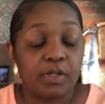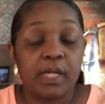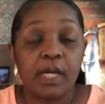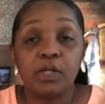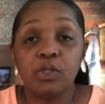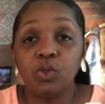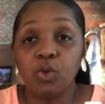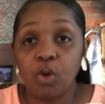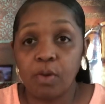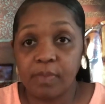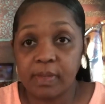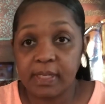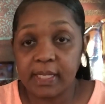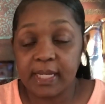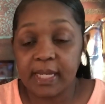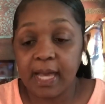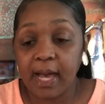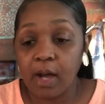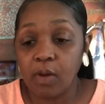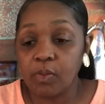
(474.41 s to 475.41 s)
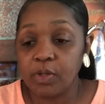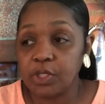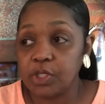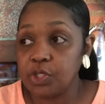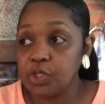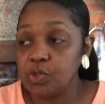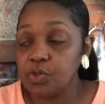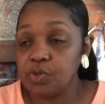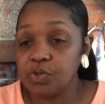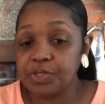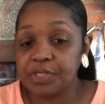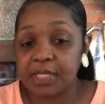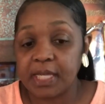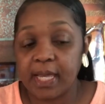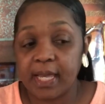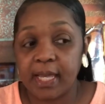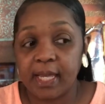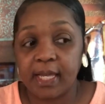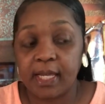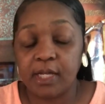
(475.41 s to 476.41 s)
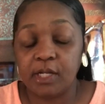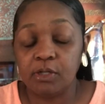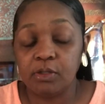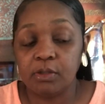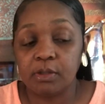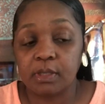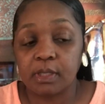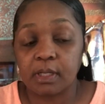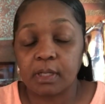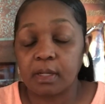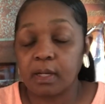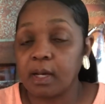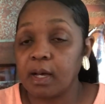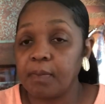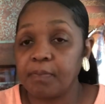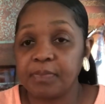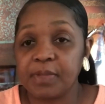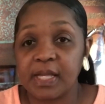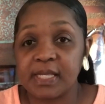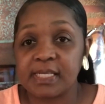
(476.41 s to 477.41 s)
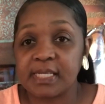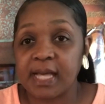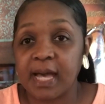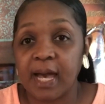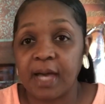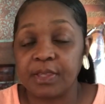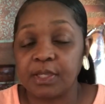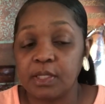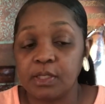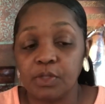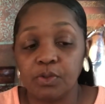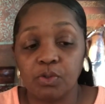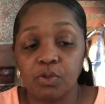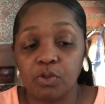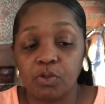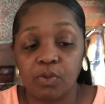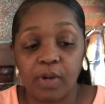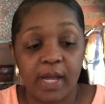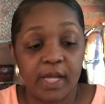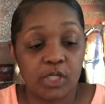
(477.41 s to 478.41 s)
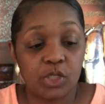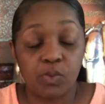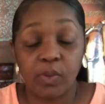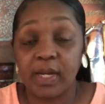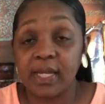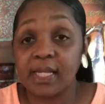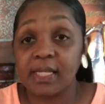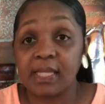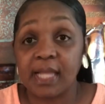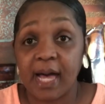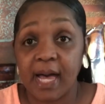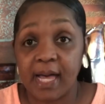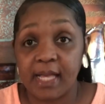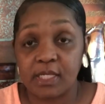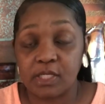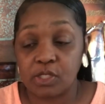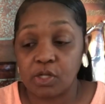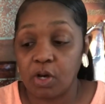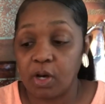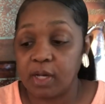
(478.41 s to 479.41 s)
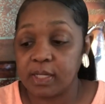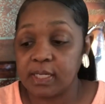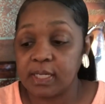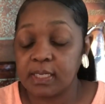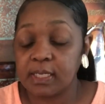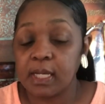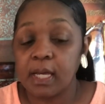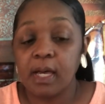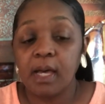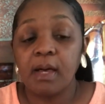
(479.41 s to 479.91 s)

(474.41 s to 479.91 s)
Now normally I would use a cup that's got the little graduated lines on it,